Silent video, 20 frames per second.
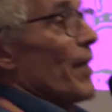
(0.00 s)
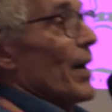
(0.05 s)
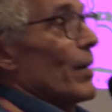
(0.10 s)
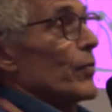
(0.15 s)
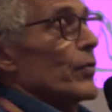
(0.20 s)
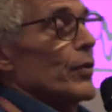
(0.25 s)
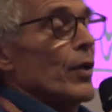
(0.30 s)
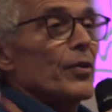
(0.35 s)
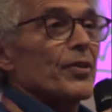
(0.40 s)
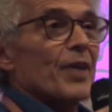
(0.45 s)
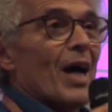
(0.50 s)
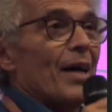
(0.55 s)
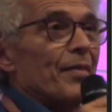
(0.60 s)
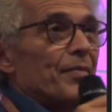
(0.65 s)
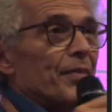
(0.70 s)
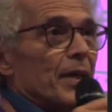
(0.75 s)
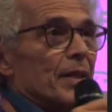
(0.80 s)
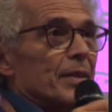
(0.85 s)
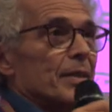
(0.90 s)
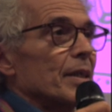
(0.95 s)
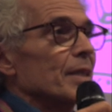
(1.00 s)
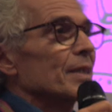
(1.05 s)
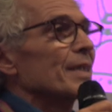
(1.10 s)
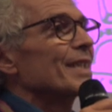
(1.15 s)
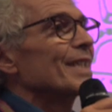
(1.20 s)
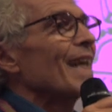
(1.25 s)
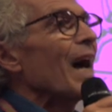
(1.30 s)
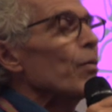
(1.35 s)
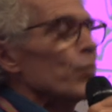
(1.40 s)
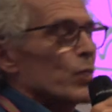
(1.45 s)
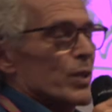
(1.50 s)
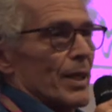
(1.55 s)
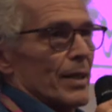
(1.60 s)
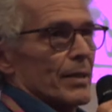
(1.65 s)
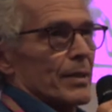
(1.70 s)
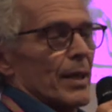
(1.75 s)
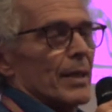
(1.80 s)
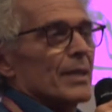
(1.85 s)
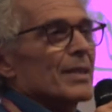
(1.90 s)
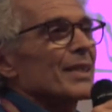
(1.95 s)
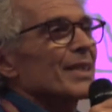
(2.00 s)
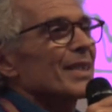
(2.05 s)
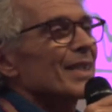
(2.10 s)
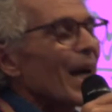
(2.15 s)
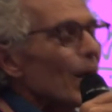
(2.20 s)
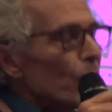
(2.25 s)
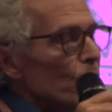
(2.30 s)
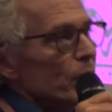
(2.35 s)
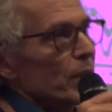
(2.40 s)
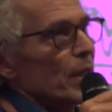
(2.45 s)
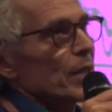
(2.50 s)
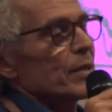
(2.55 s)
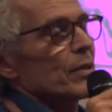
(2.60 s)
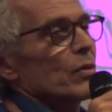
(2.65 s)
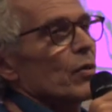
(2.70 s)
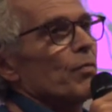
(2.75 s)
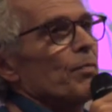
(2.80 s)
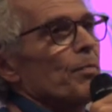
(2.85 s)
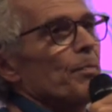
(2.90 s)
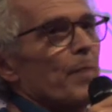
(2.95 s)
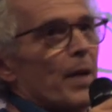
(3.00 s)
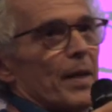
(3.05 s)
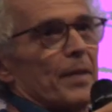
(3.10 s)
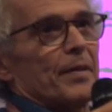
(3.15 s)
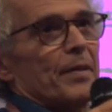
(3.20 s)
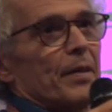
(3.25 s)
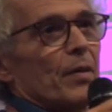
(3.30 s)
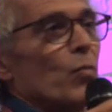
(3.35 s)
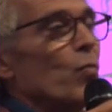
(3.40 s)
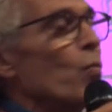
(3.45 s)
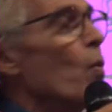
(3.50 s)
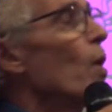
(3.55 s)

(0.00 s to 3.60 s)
found not hundreds, thousands and thousands of paintings,